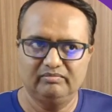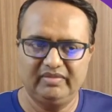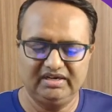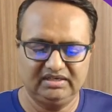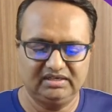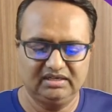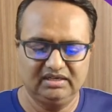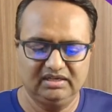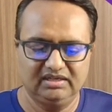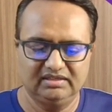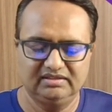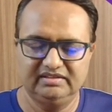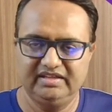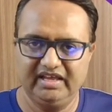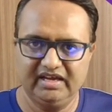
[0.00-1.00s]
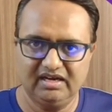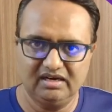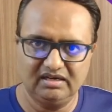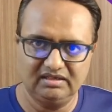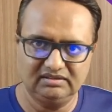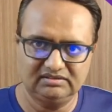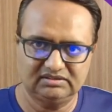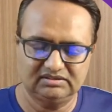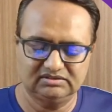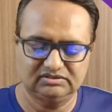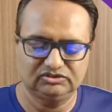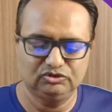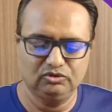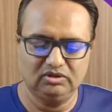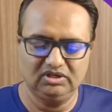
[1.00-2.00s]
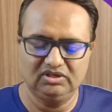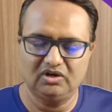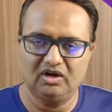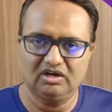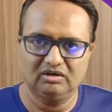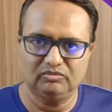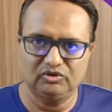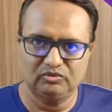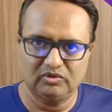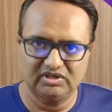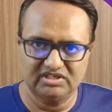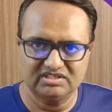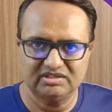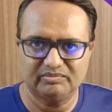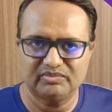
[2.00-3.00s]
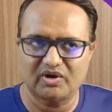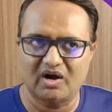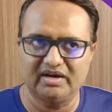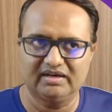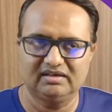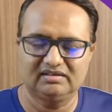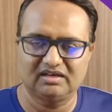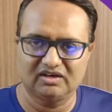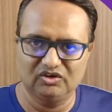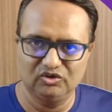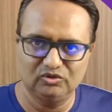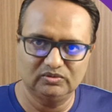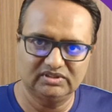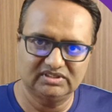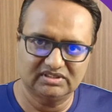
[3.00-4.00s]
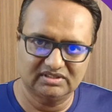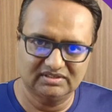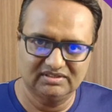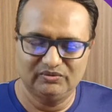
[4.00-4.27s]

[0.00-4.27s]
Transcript: but they can't go and talk about what is the product turnover,